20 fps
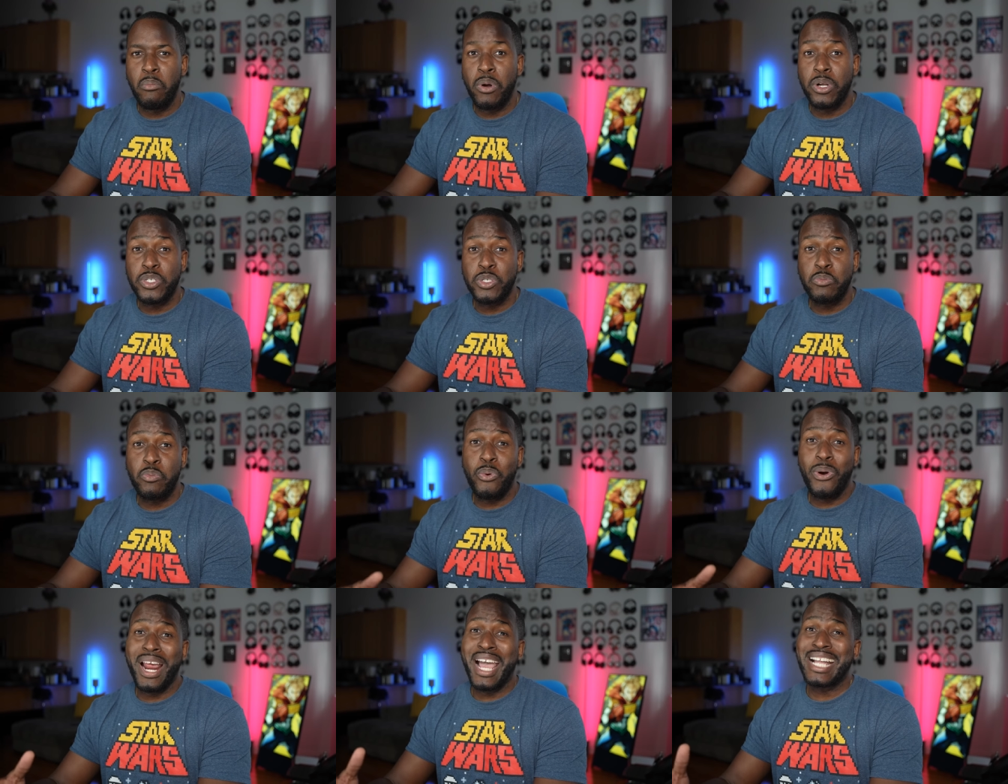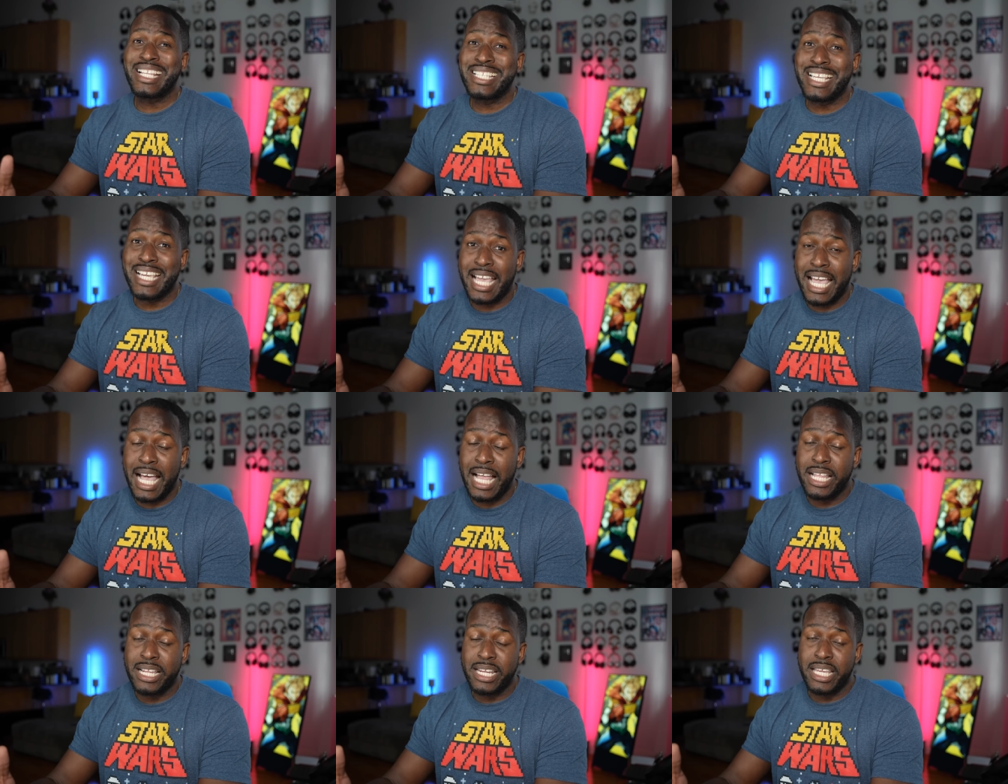much
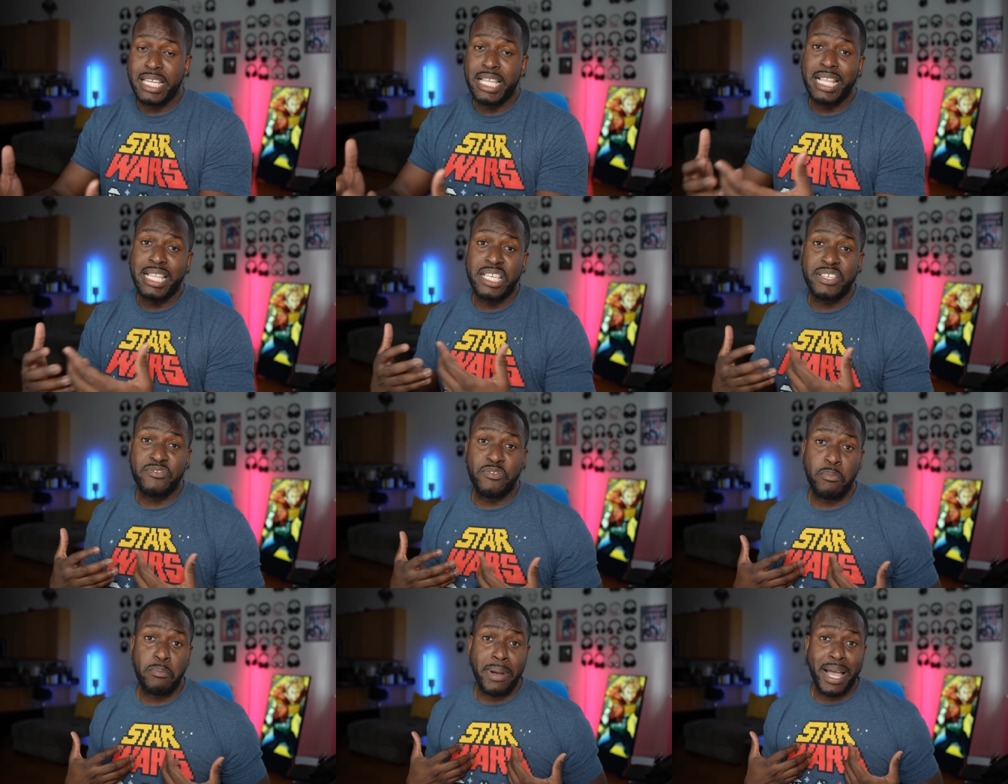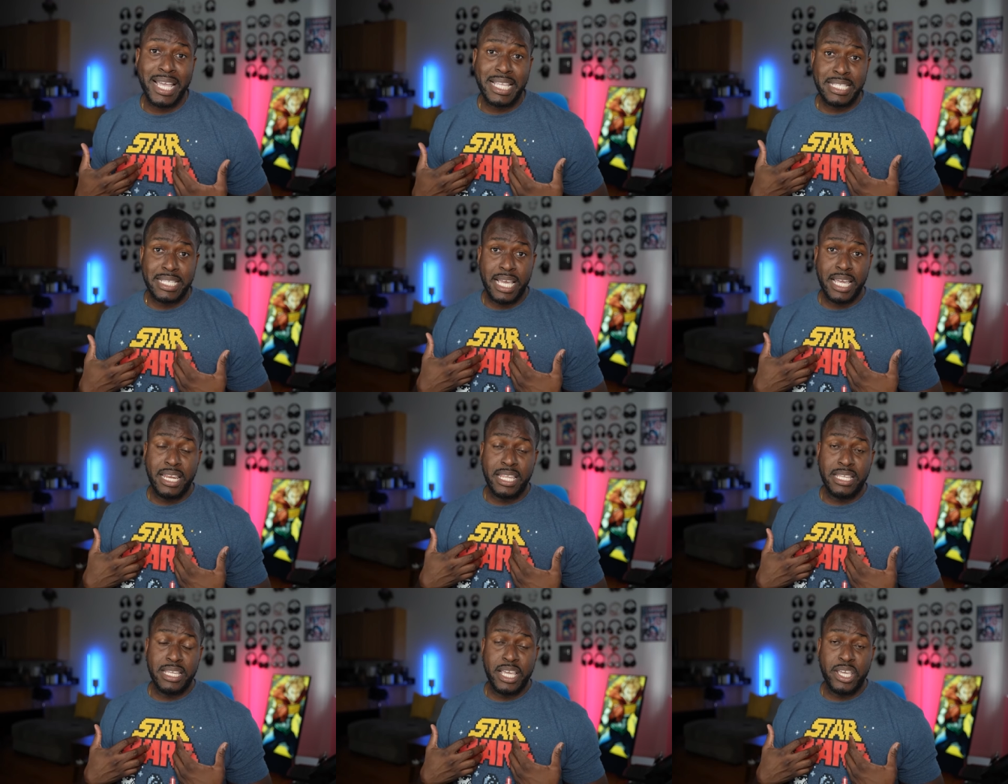practicality, at least for my
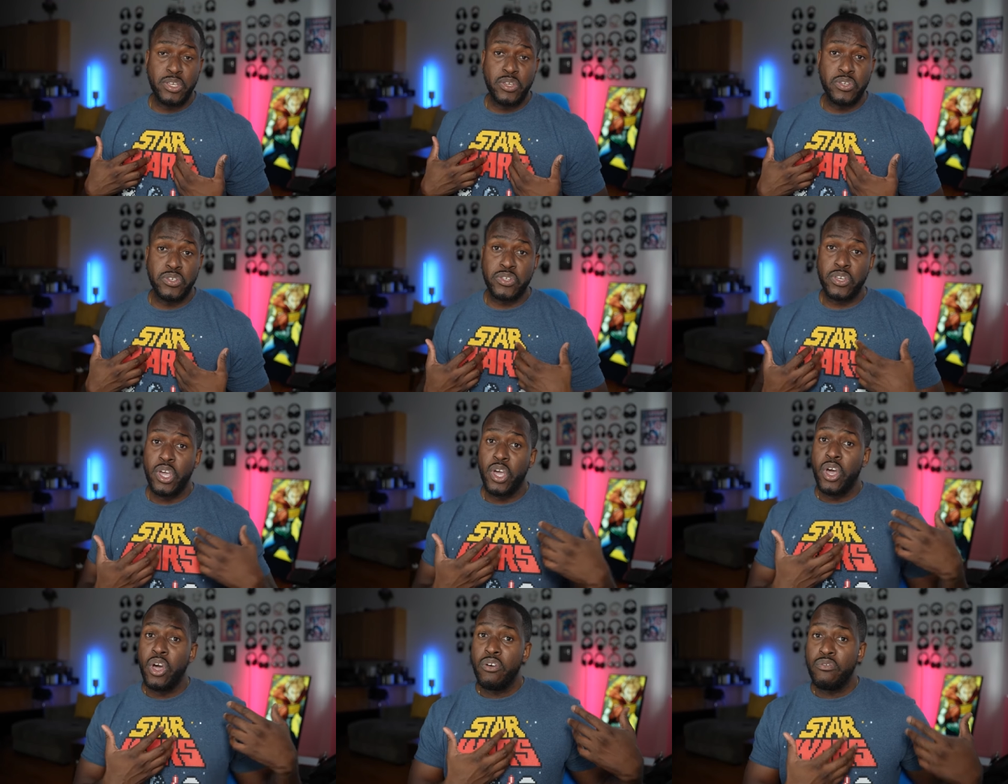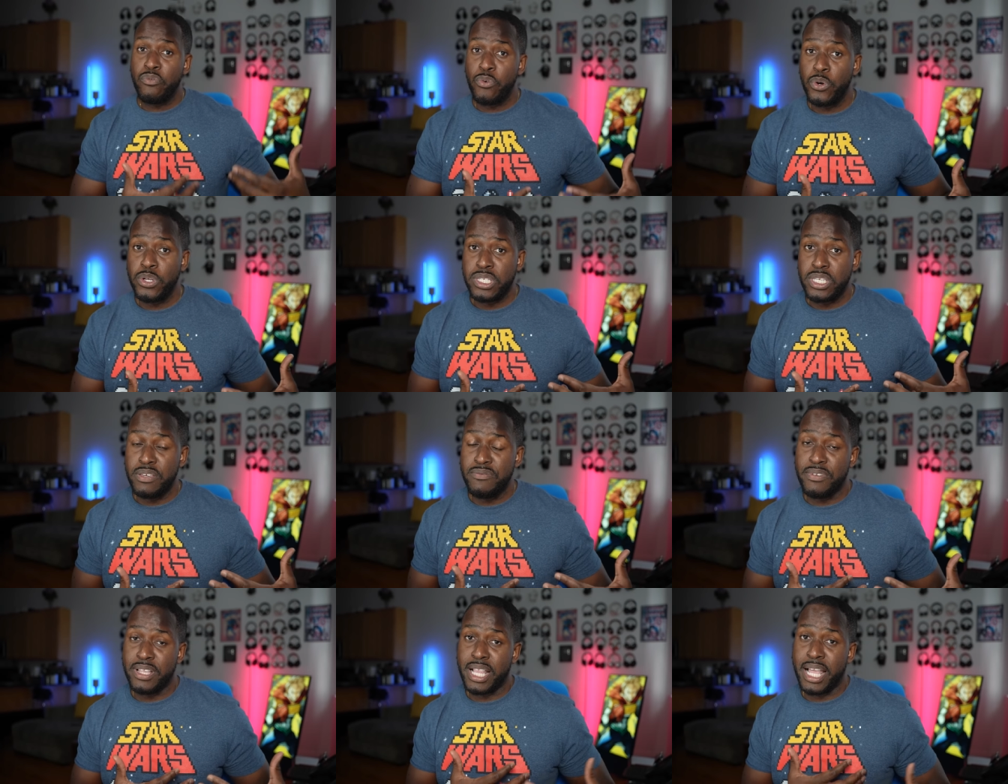day-to-day -day use for TV